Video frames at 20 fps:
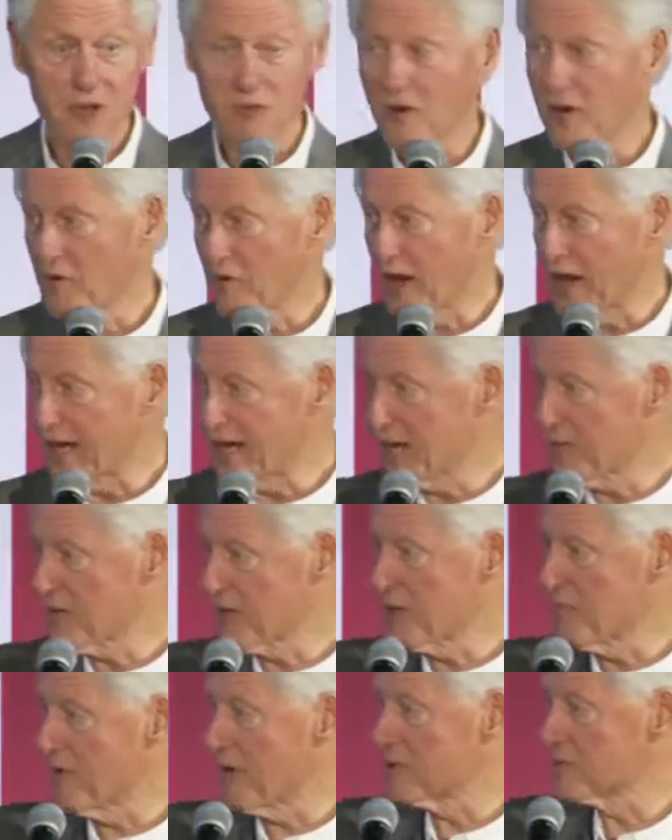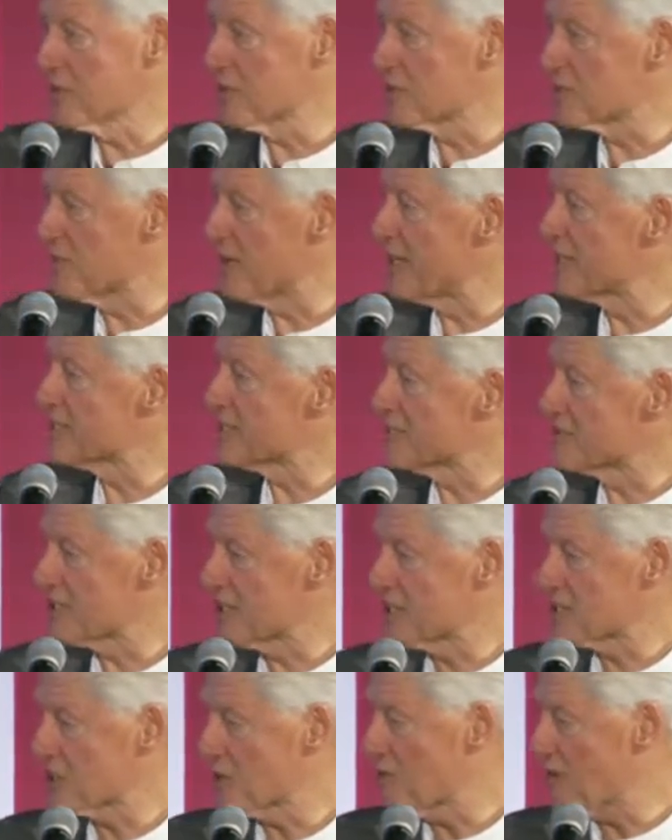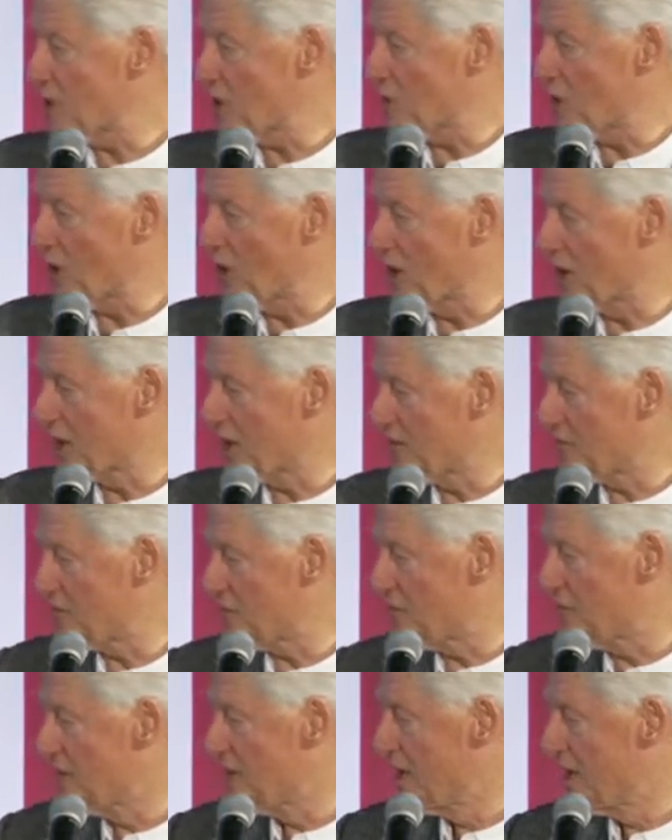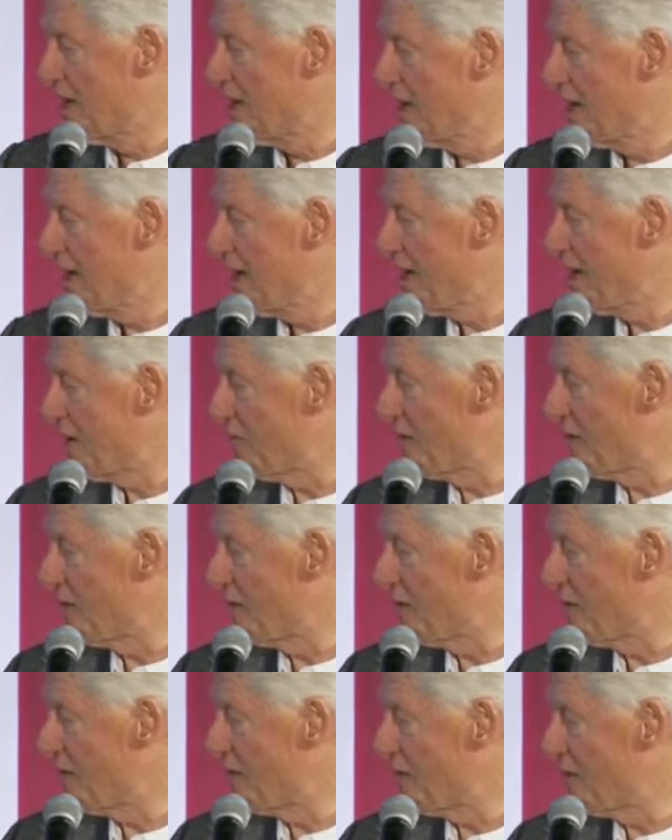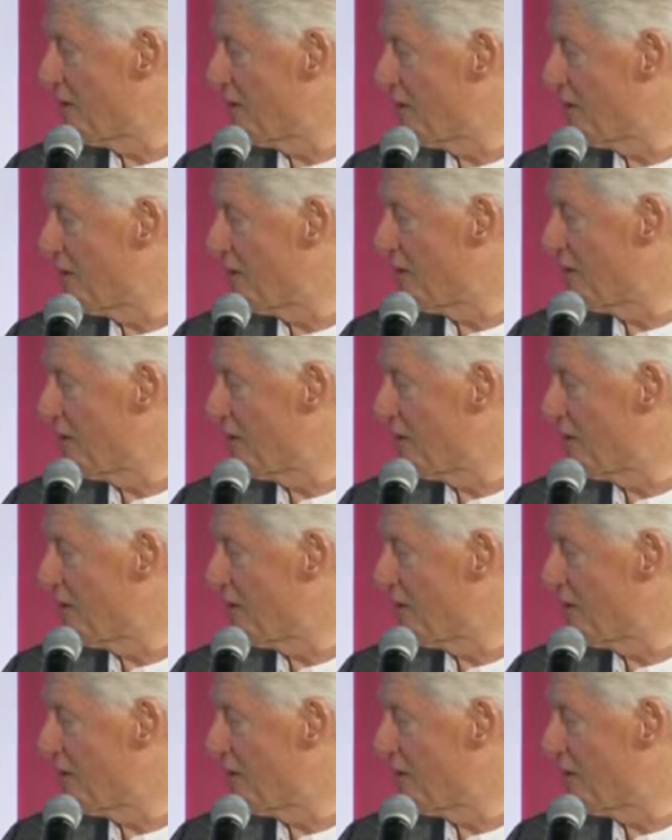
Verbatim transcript: We wound up with the most expensive system in the world, and works